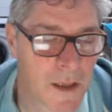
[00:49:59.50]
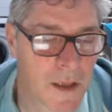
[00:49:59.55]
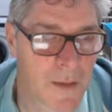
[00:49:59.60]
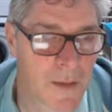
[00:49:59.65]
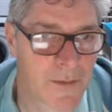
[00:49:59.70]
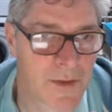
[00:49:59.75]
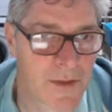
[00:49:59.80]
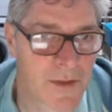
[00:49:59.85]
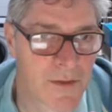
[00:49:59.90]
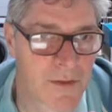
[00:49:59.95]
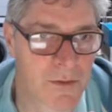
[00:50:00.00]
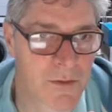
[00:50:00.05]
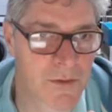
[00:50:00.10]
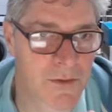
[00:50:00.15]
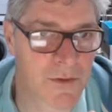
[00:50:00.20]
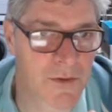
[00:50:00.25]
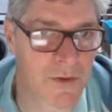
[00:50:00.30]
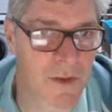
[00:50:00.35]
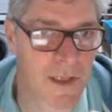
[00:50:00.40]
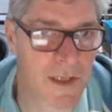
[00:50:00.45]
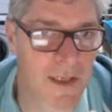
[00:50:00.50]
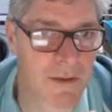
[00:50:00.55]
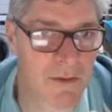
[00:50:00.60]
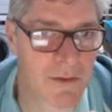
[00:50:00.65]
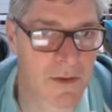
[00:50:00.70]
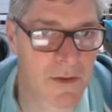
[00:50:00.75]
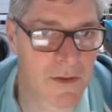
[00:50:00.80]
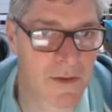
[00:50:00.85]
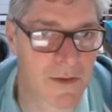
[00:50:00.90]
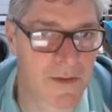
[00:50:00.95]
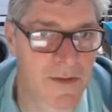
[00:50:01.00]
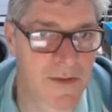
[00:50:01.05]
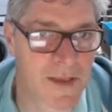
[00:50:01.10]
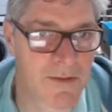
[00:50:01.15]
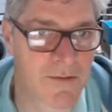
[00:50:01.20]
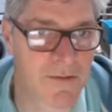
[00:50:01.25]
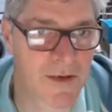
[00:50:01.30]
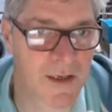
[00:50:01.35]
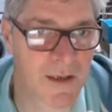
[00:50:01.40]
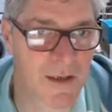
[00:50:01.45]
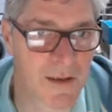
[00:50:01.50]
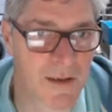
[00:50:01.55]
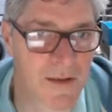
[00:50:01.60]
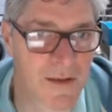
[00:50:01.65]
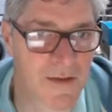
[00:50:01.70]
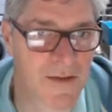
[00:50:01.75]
I'm just not sure how good the signal,